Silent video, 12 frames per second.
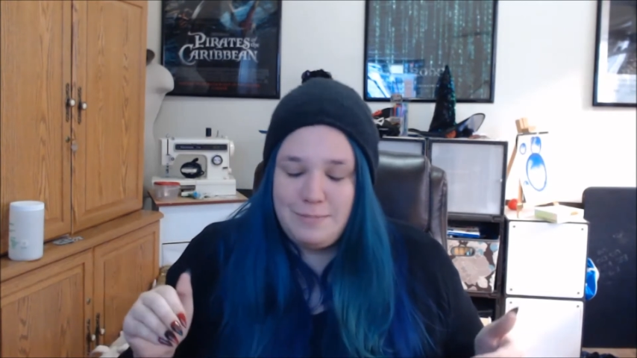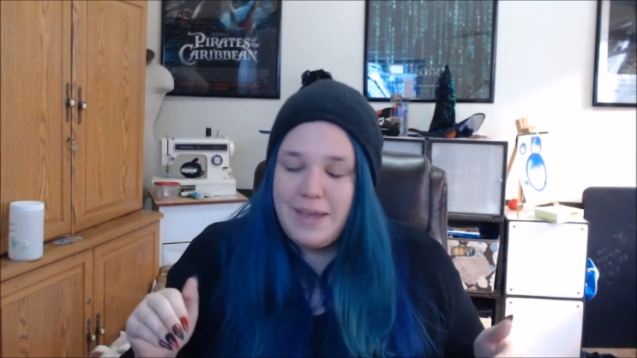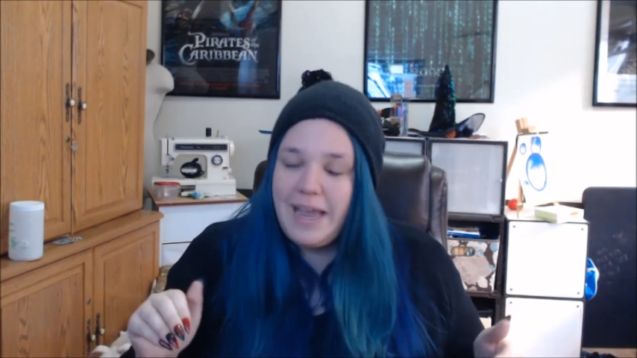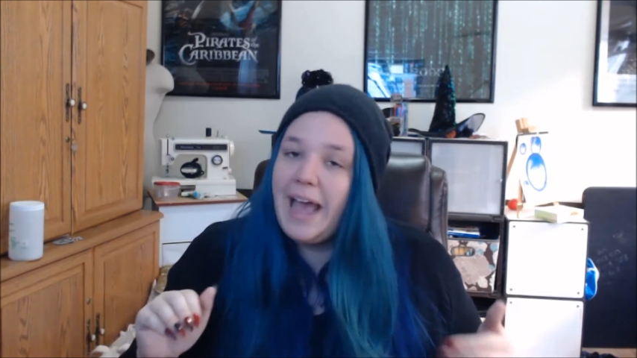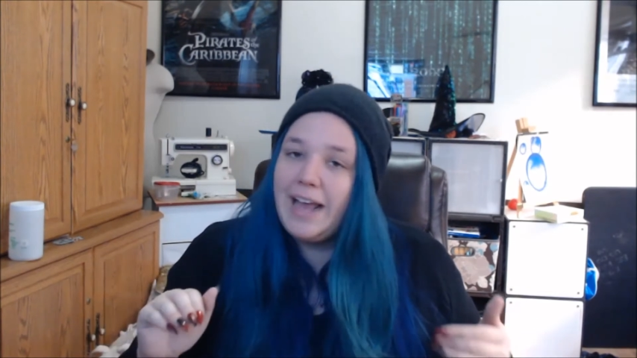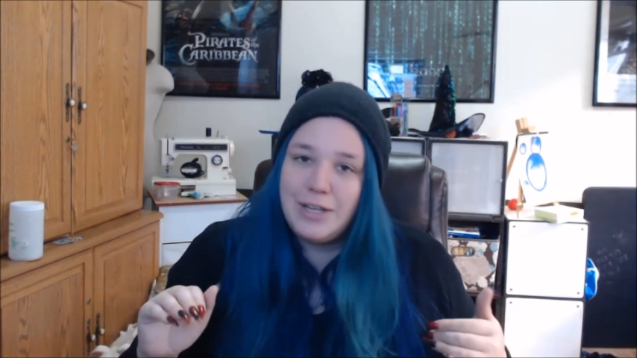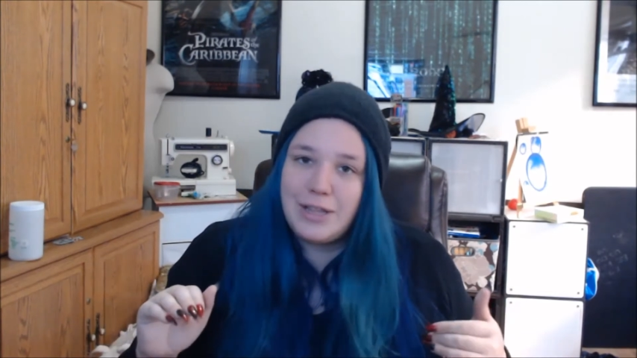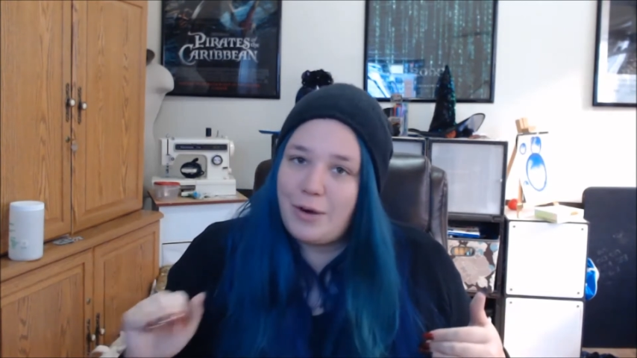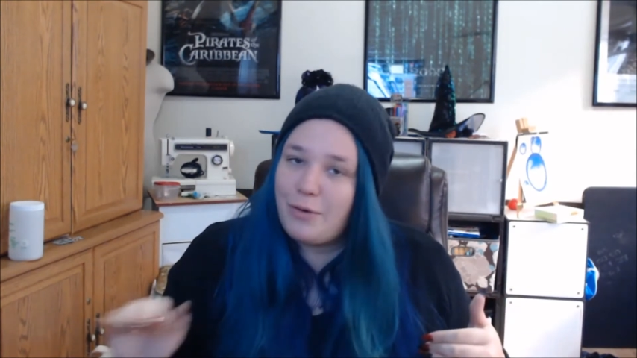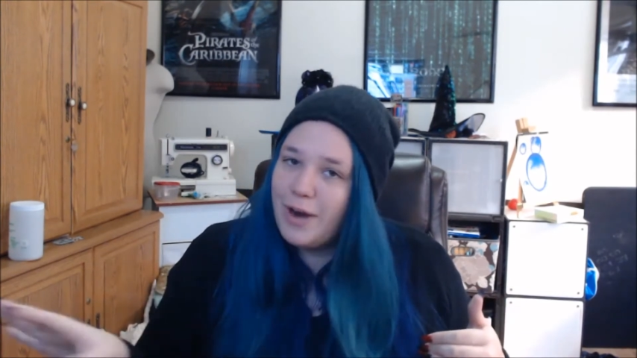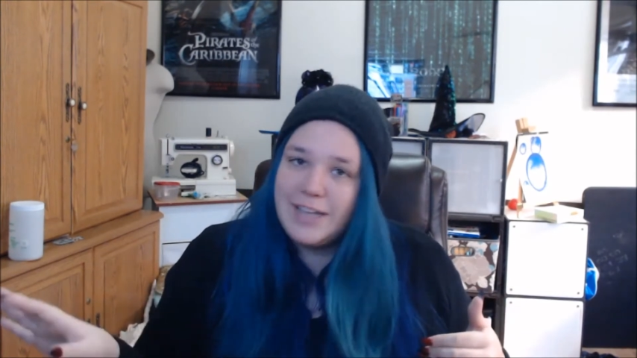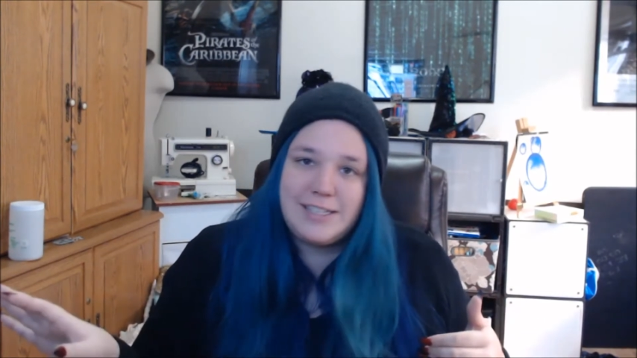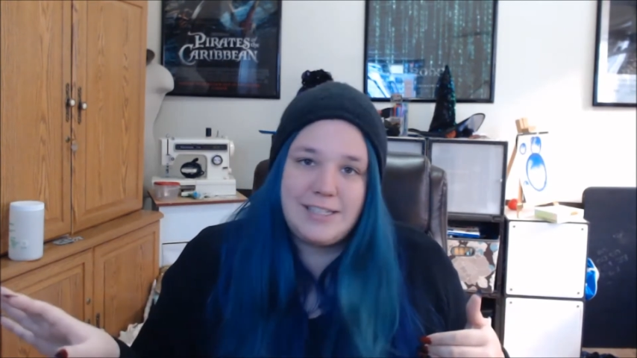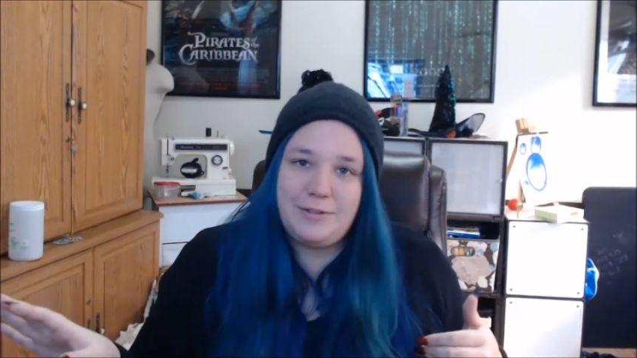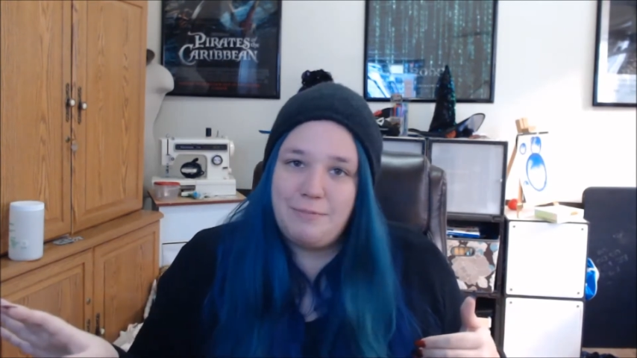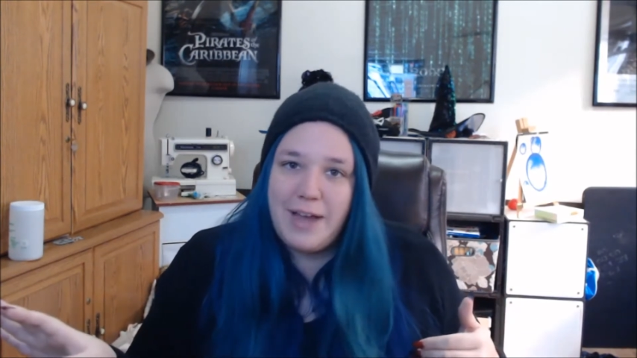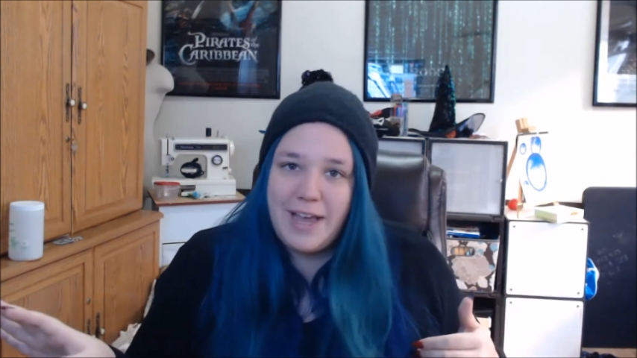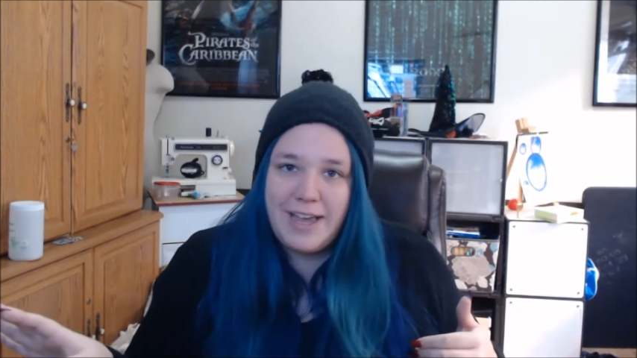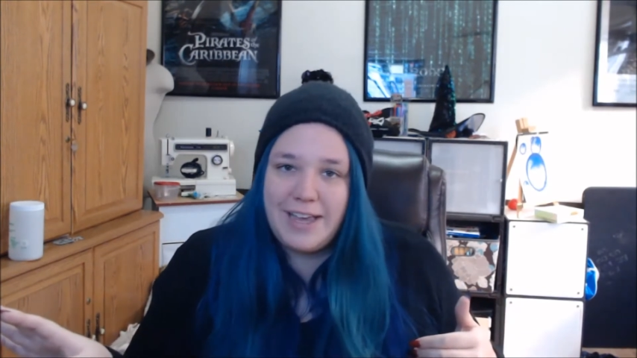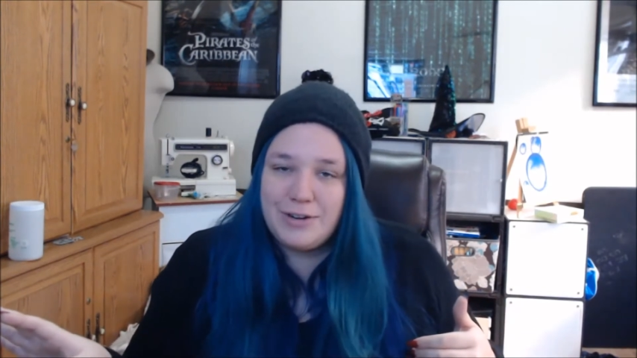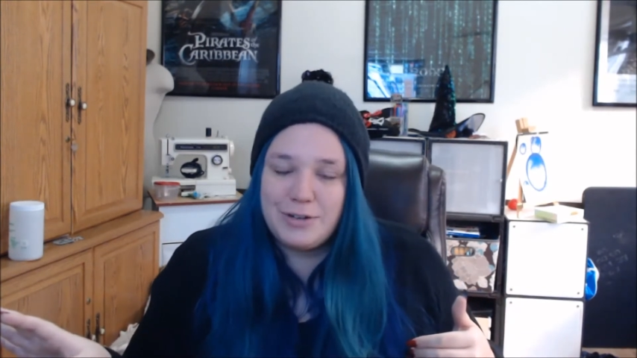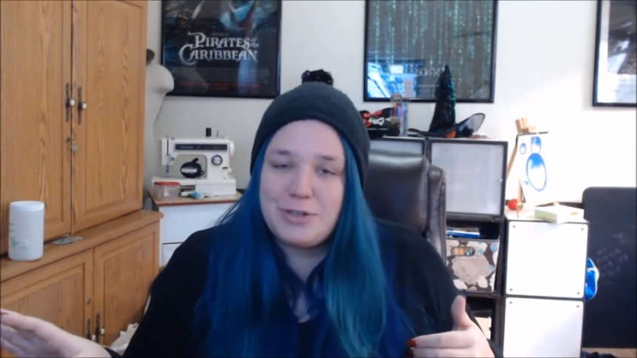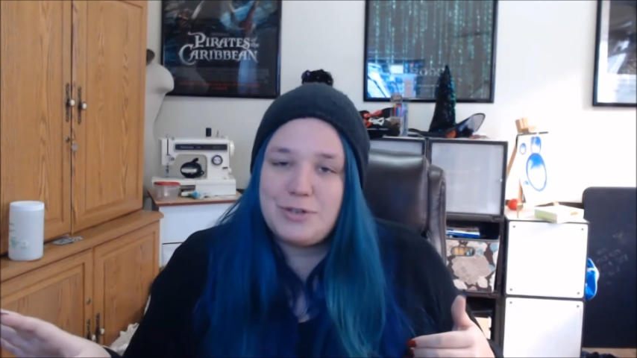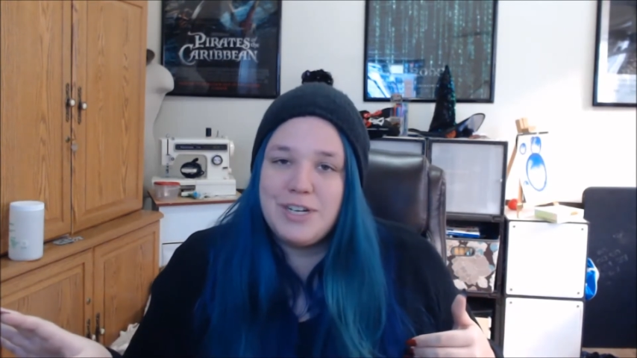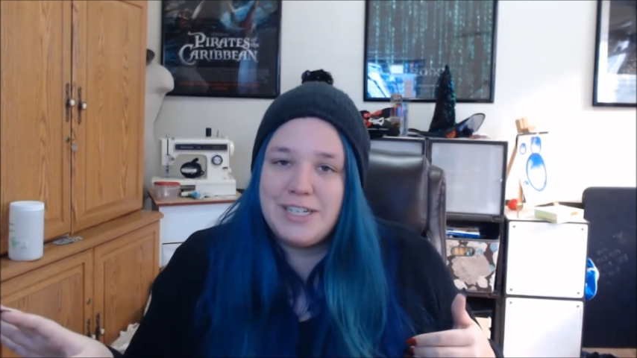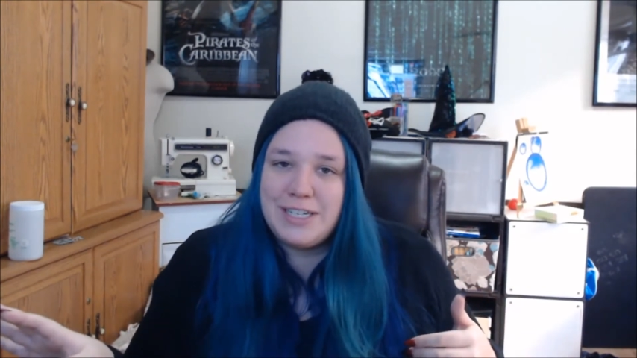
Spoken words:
me and to the rest of my industry